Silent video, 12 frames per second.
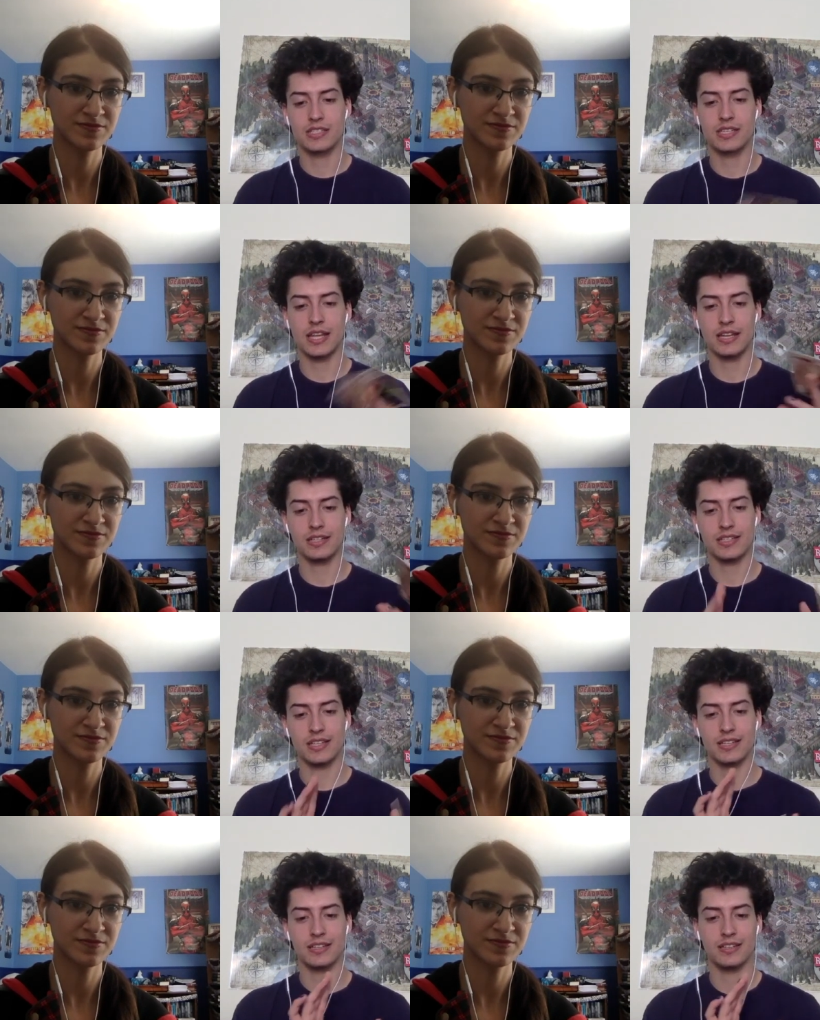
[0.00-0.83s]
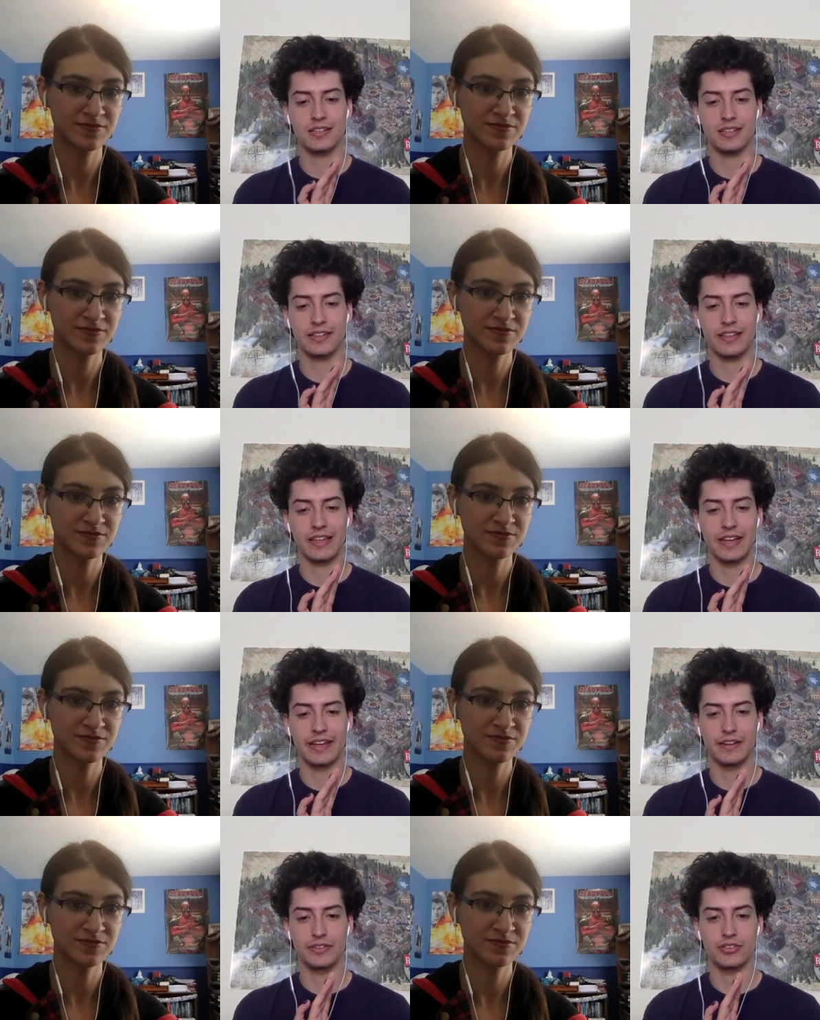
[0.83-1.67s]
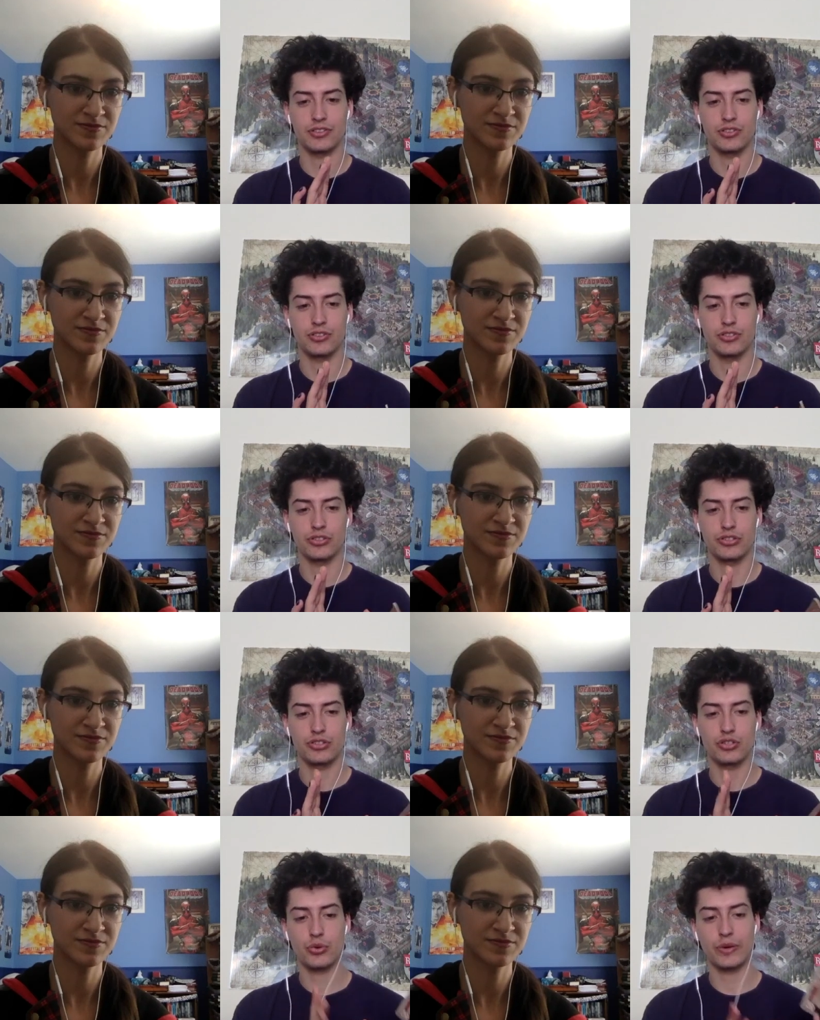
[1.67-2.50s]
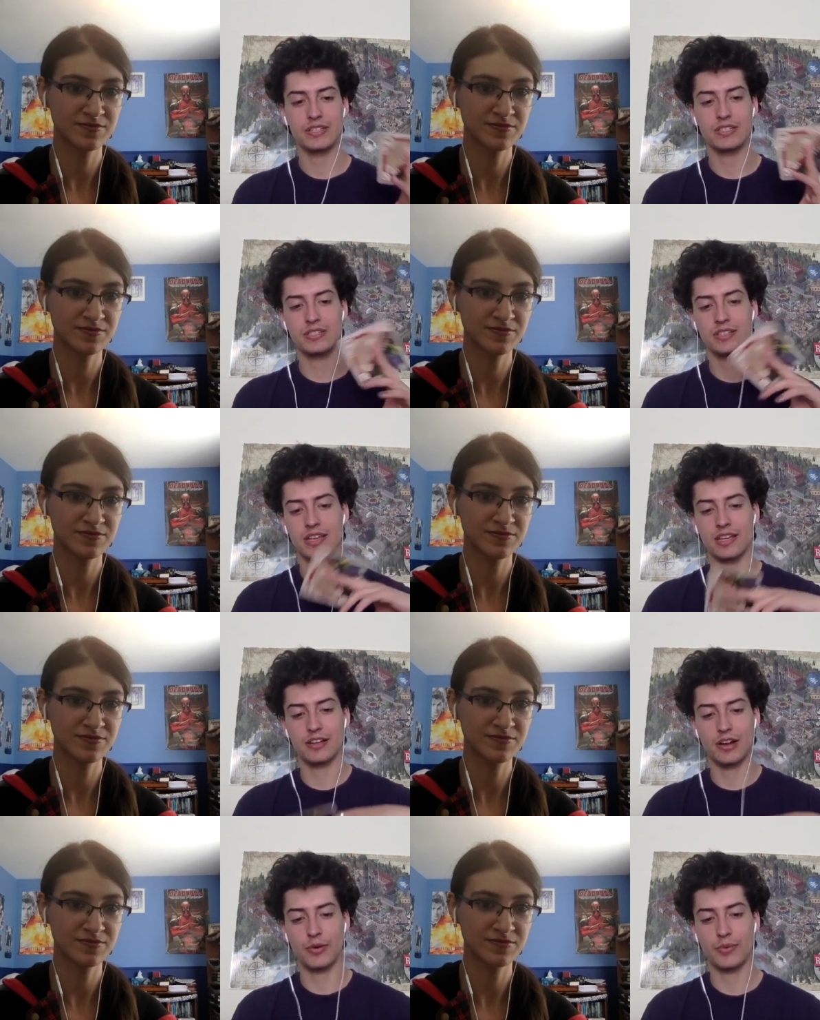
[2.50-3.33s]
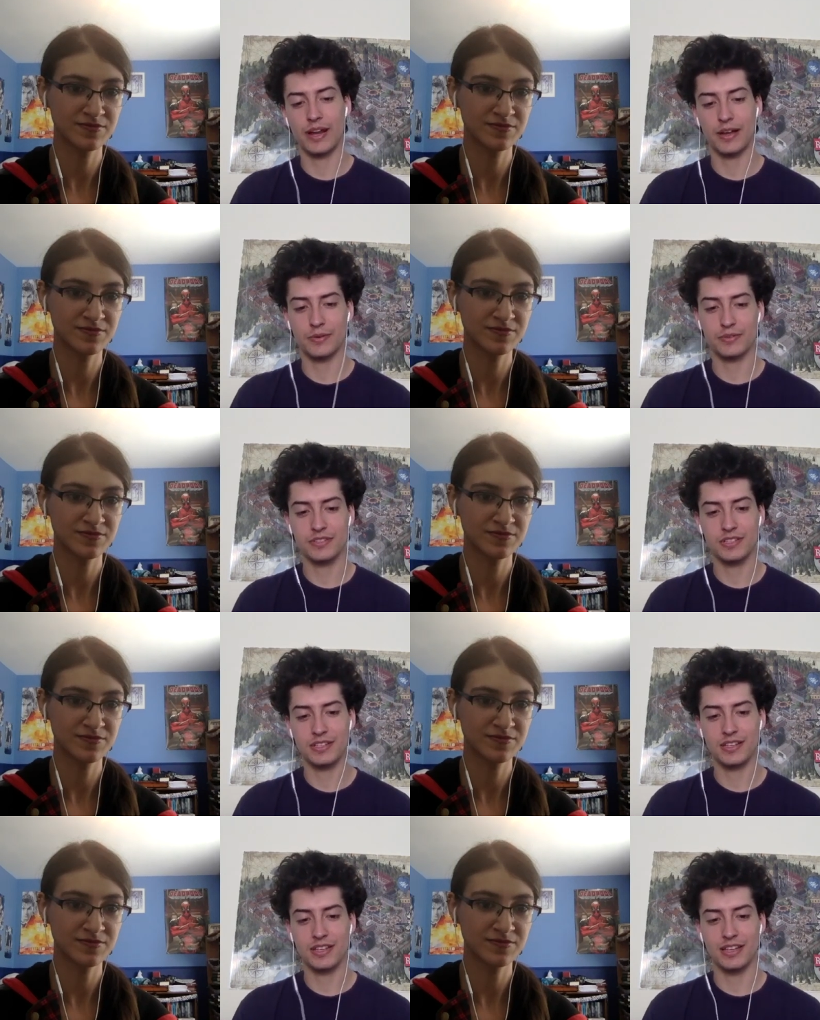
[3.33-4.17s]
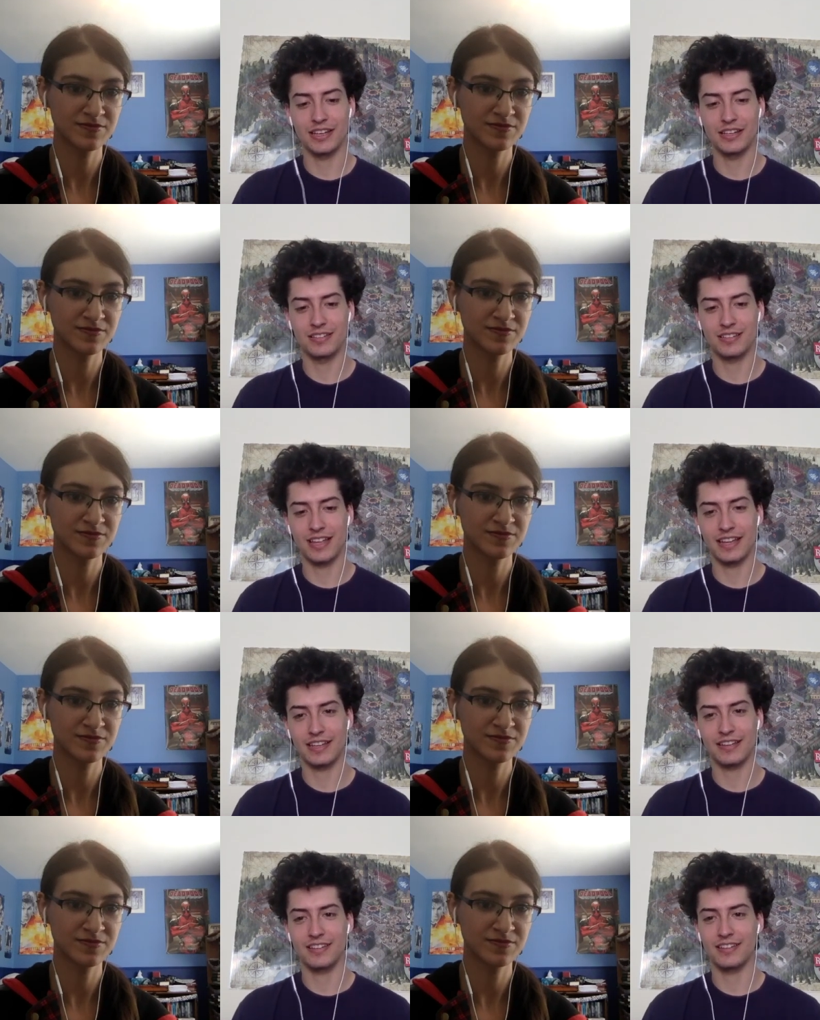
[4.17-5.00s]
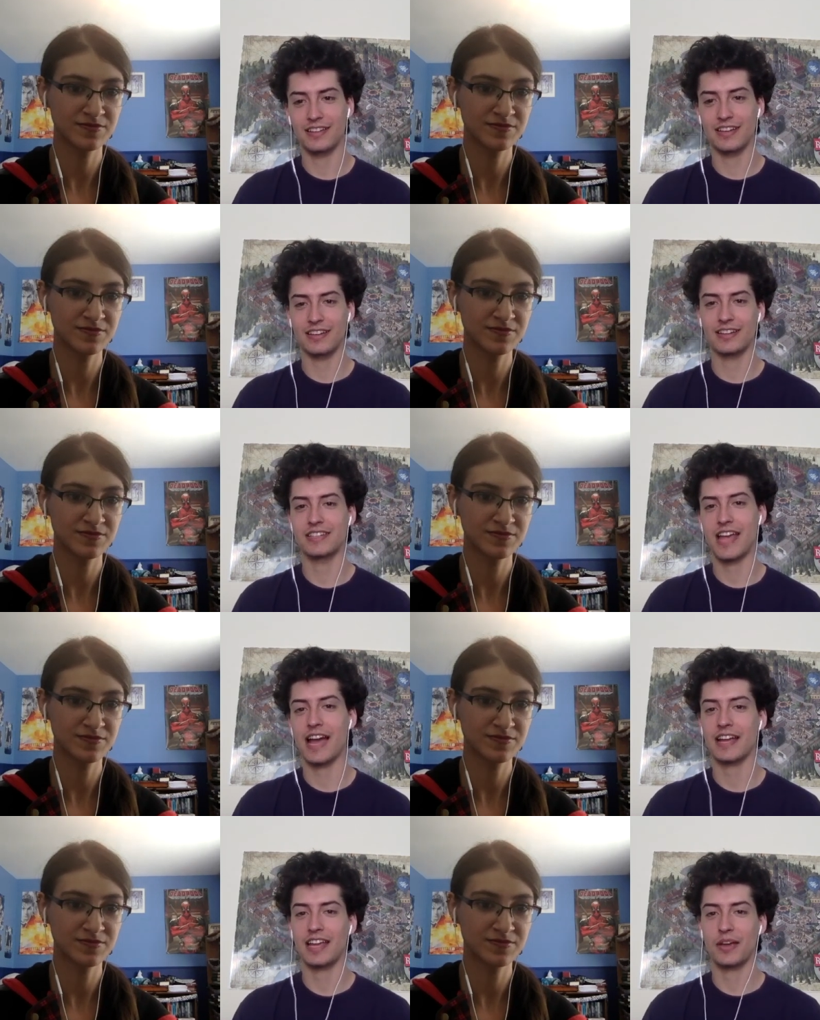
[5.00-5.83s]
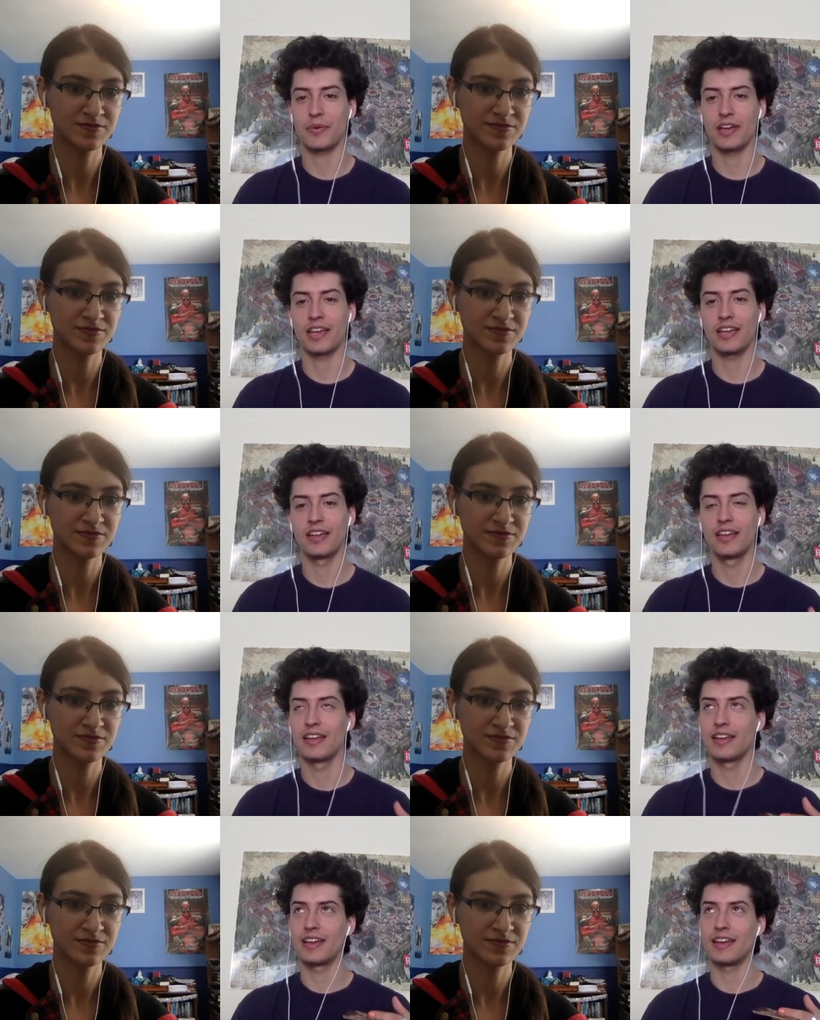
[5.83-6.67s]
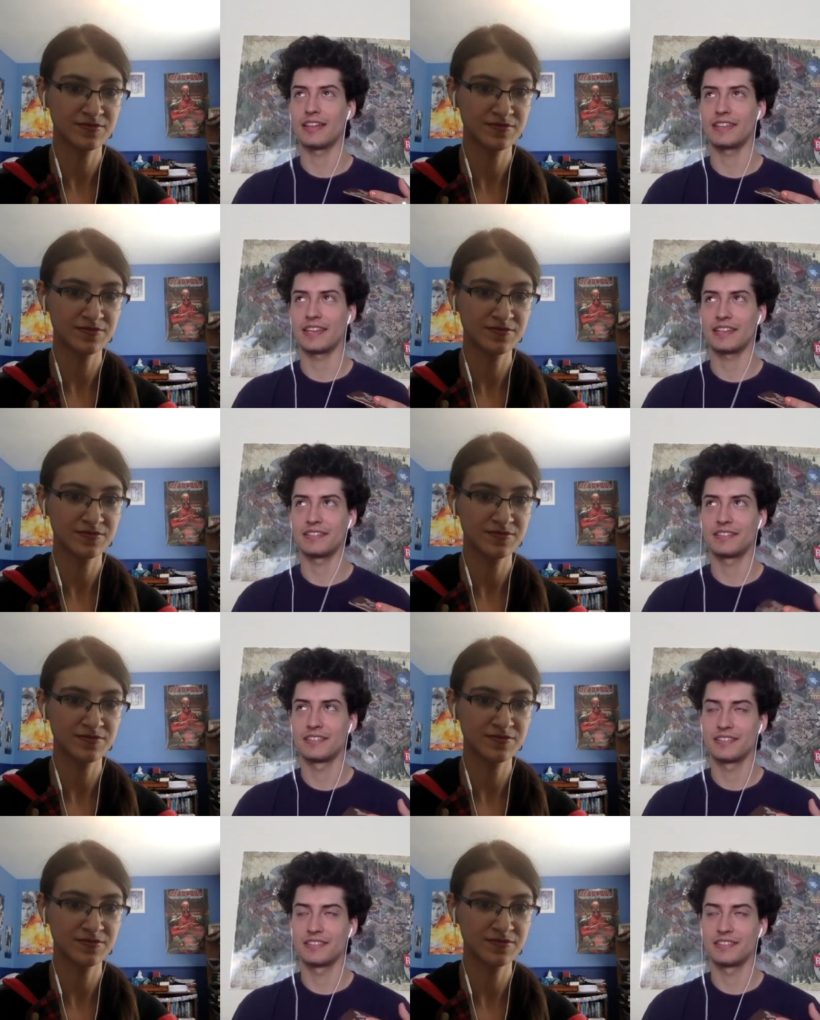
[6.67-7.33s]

Speaker 1: takes it and twists it around in like an attacking way, and then